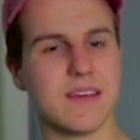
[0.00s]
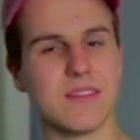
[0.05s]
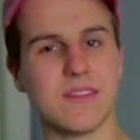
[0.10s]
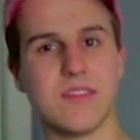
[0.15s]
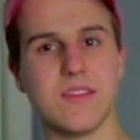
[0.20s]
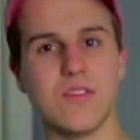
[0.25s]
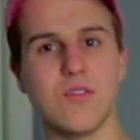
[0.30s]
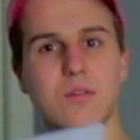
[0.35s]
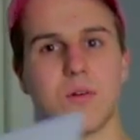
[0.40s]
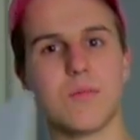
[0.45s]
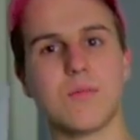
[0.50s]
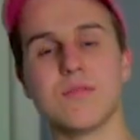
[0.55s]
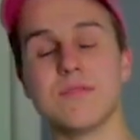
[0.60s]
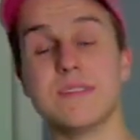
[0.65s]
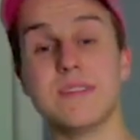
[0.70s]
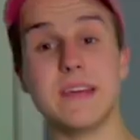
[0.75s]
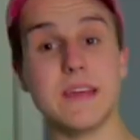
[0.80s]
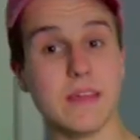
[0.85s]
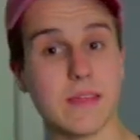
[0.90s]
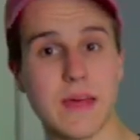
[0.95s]
the normal
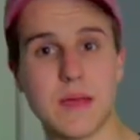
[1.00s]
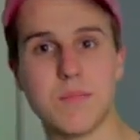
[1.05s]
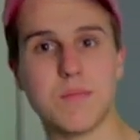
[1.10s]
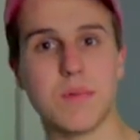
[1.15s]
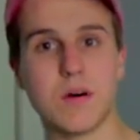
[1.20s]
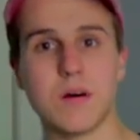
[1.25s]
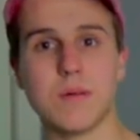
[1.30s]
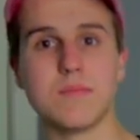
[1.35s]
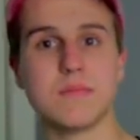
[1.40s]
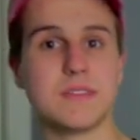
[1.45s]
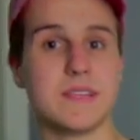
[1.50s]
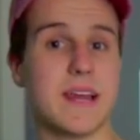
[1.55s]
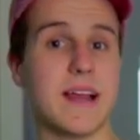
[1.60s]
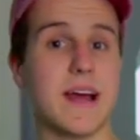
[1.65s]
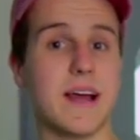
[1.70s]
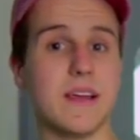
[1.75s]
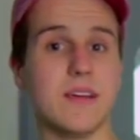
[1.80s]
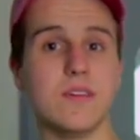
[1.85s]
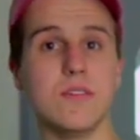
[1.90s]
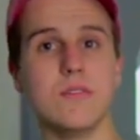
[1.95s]
daylight bulbs that
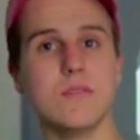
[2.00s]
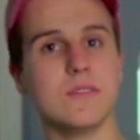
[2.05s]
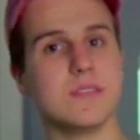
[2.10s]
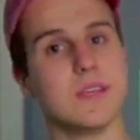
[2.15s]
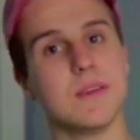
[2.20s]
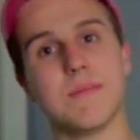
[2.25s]
I use